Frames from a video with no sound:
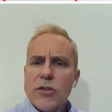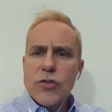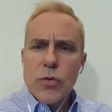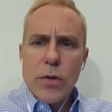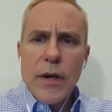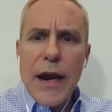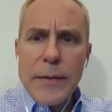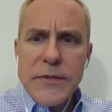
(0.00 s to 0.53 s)

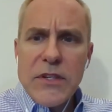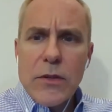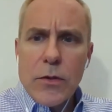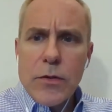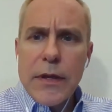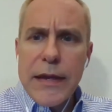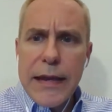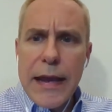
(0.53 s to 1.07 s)
Sure,
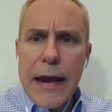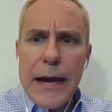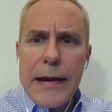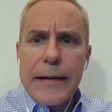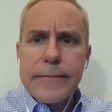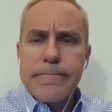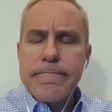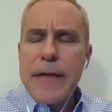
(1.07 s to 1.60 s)
absolutely.
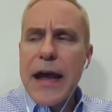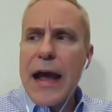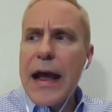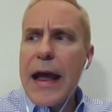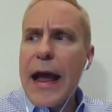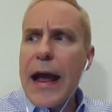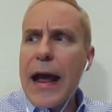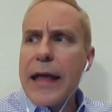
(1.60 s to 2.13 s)

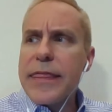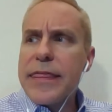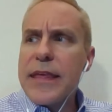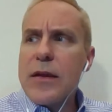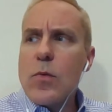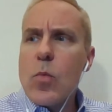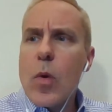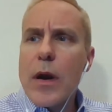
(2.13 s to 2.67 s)
I
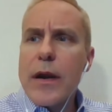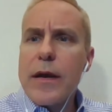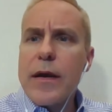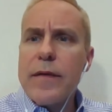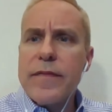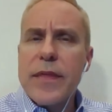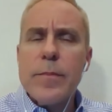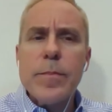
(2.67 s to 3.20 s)
think one
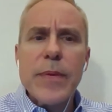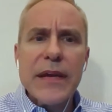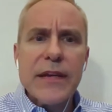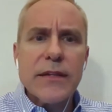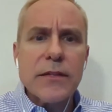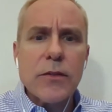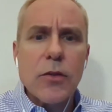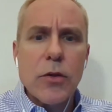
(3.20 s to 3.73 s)
of the
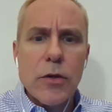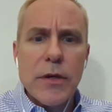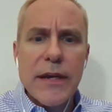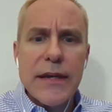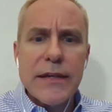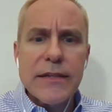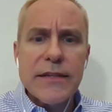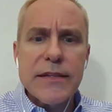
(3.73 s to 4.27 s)
biggest
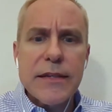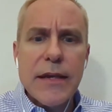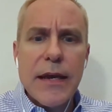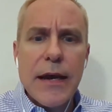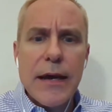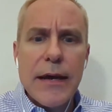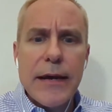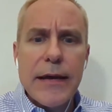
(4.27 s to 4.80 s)
learnings
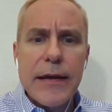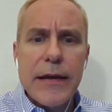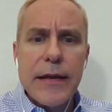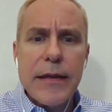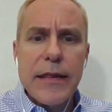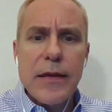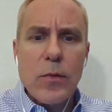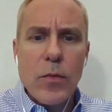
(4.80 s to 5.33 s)

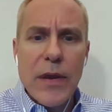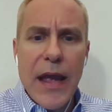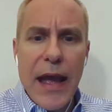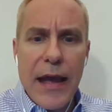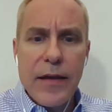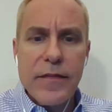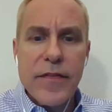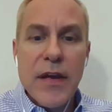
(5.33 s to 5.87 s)
that we
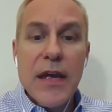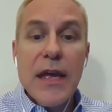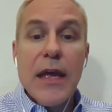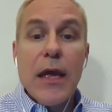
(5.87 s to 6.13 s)
have